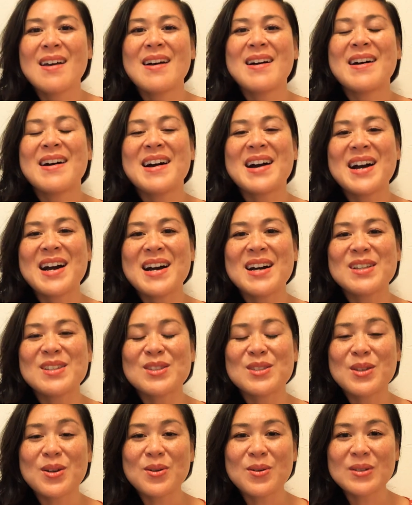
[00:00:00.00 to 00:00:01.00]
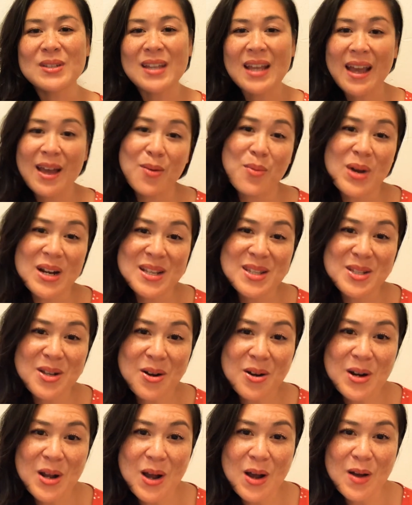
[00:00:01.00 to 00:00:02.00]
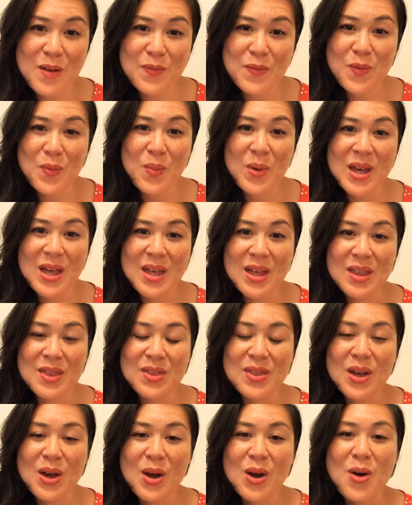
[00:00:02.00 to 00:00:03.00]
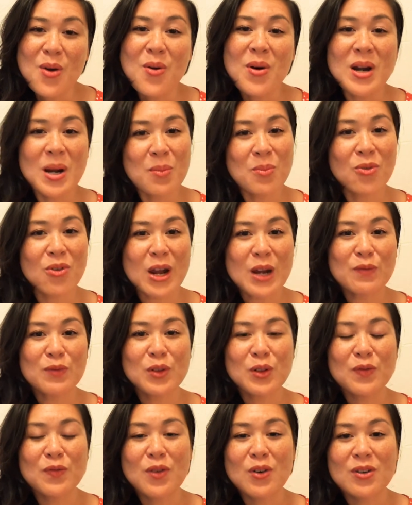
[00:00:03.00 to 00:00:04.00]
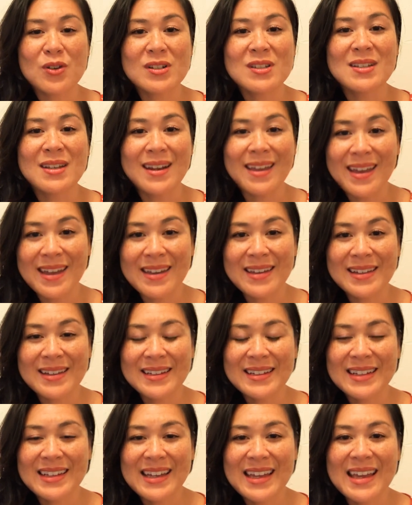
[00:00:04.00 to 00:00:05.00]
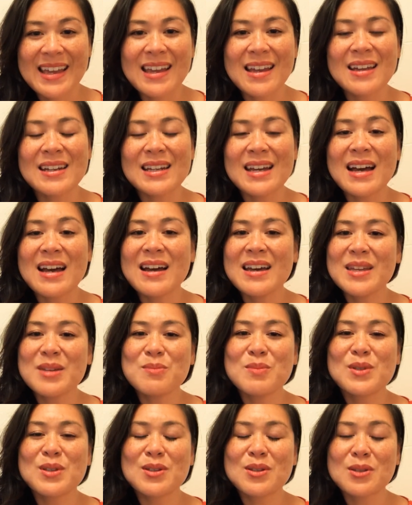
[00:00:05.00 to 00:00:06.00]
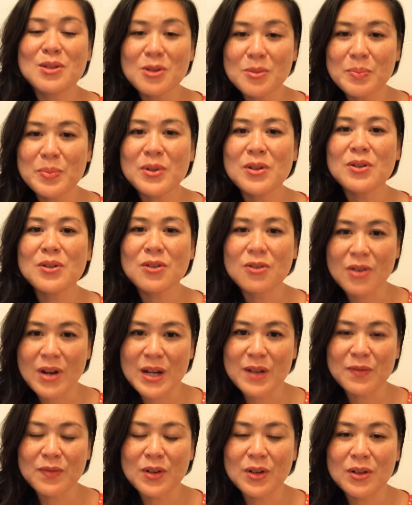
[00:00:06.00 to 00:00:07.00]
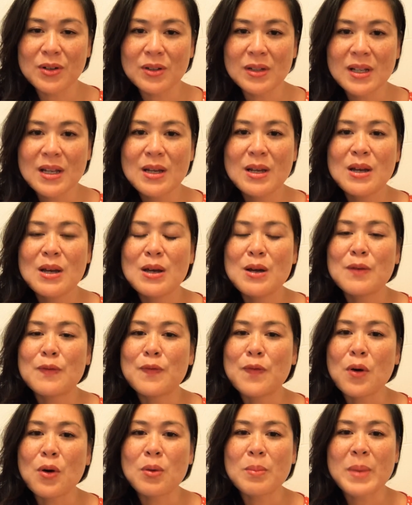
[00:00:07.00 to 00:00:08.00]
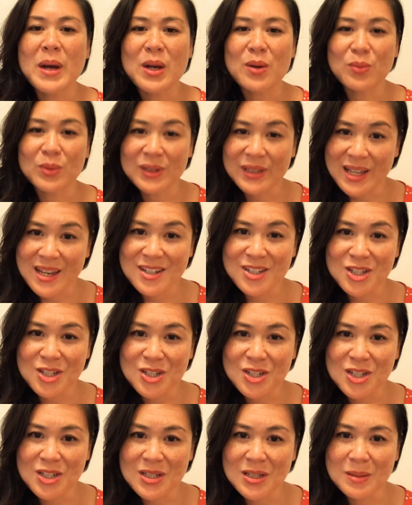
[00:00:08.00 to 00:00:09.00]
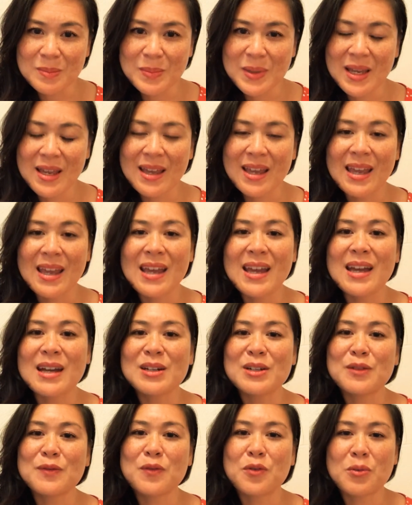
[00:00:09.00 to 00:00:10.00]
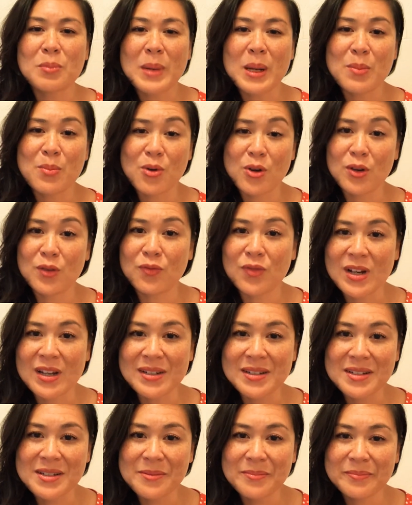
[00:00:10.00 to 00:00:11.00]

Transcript: I want to start off with what I'm grateful for today, and I am super grateful for my relationship and for my boyfriend.